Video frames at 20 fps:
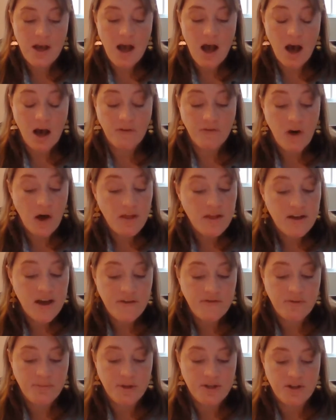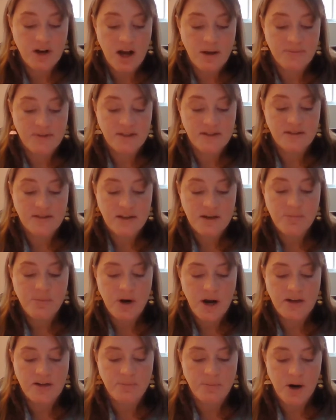Of all the government jobs, the City
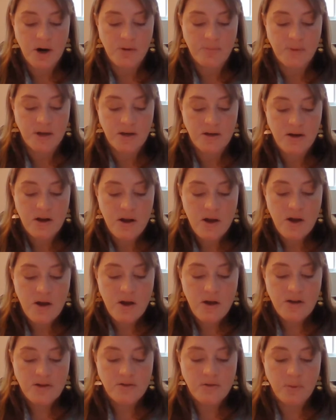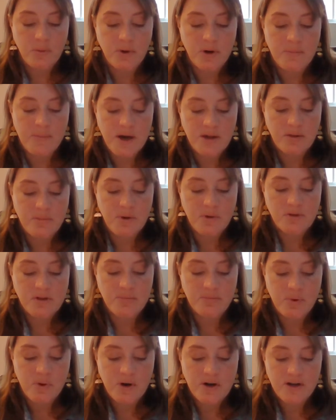Pride Department were among the most
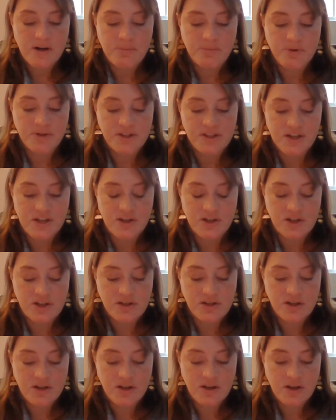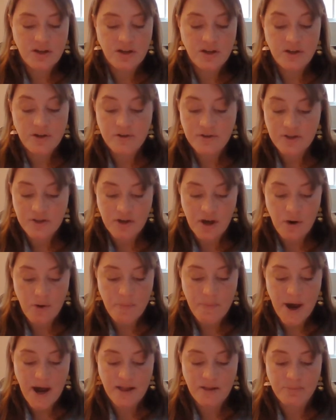important and prestigious. Years ago, a
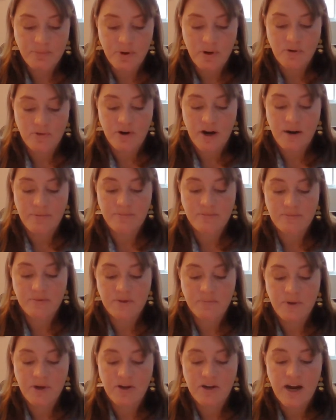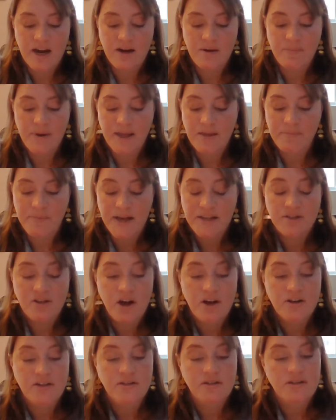pilot program, spearheaded by the best
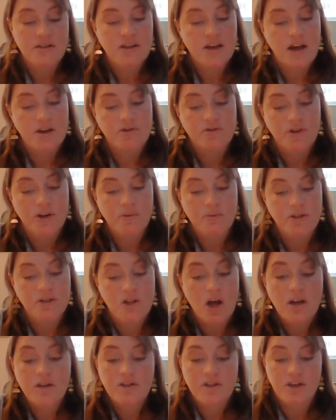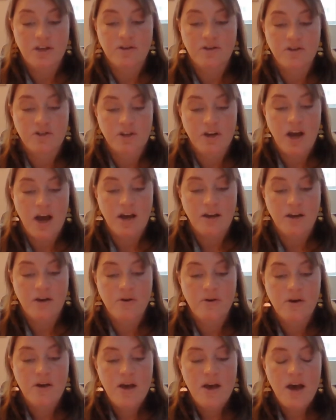artists in the country, was launched here in
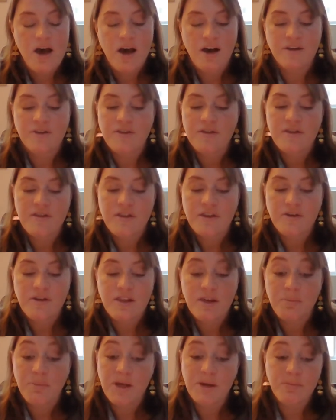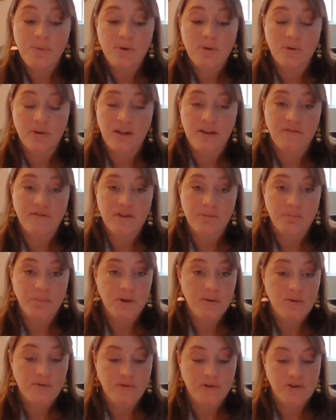Chicago, under the theory that people who lived in
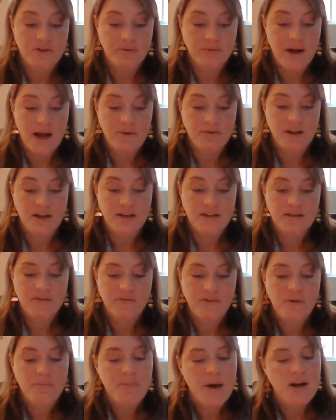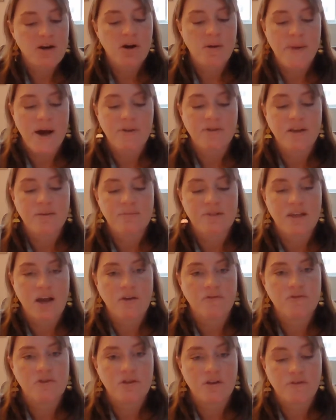beautiful surroundings felt better about
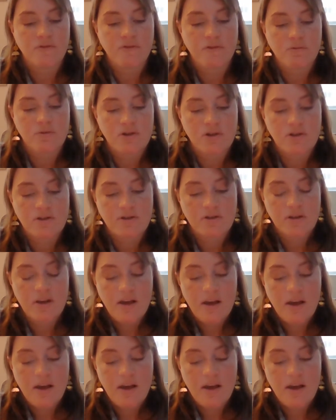themselves and their futures,